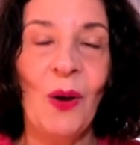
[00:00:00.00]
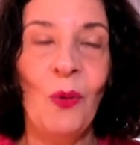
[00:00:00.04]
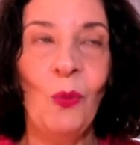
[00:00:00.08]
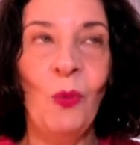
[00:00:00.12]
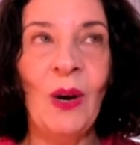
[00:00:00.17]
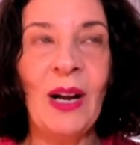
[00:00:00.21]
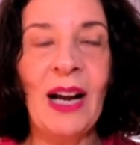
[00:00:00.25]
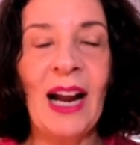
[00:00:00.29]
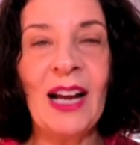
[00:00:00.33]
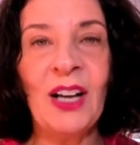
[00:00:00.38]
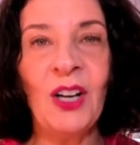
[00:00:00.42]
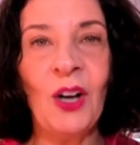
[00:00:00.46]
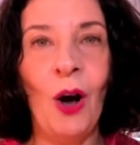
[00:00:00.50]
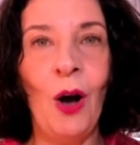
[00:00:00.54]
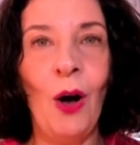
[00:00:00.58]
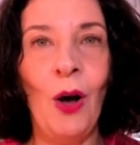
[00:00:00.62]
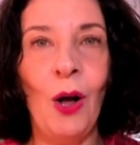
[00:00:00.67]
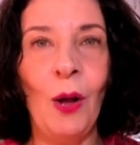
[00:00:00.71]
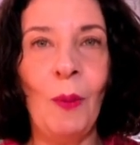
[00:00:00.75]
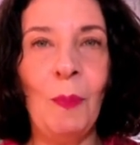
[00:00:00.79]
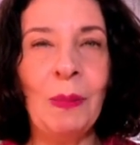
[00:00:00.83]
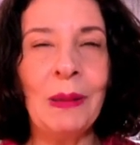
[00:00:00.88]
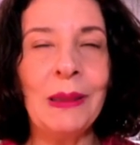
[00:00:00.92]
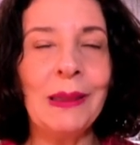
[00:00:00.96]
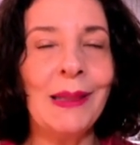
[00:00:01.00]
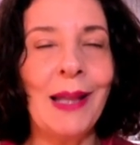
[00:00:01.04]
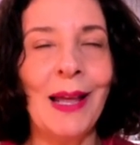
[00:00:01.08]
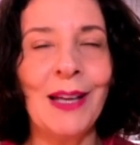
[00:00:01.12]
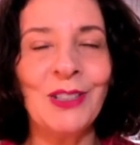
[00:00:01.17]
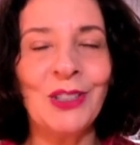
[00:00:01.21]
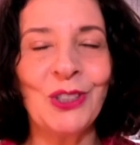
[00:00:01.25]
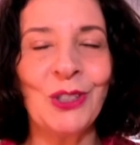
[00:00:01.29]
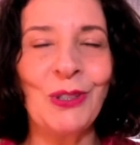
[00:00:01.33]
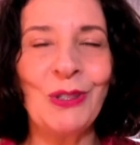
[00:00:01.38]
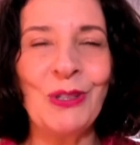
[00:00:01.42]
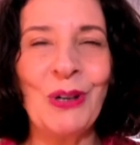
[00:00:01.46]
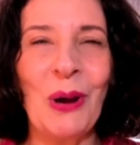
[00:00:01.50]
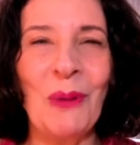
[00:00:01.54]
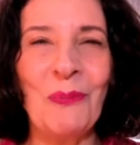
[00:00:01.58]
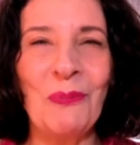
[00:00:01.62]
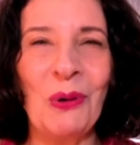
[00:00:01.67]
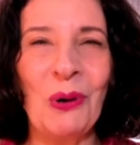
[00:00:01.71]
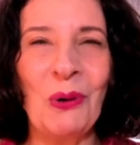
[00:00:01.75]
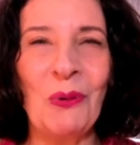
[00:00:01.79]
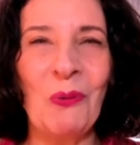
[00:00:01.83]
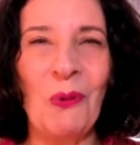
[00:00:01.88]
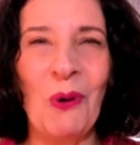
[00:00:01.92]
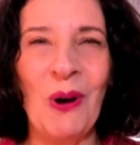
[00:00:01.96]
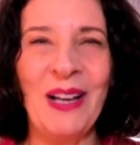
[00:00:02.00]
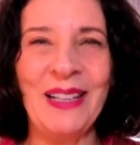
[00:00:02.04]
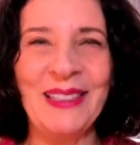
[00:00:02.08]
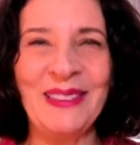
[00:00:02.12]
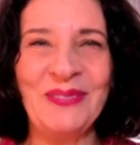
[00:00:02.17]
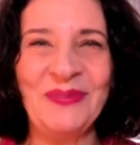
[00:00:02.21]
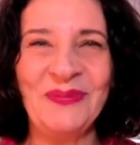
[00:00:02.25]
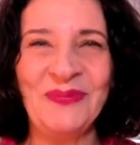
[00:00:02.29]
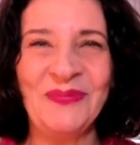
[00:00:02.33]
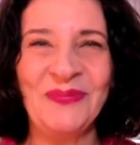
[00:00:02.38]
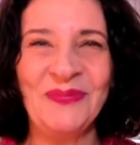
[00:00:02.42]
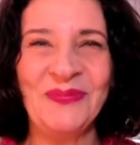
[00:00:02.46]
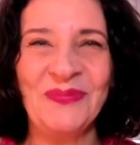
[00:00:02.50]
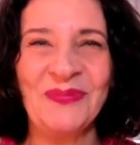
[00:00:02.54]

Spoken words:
what I call pleasure number one.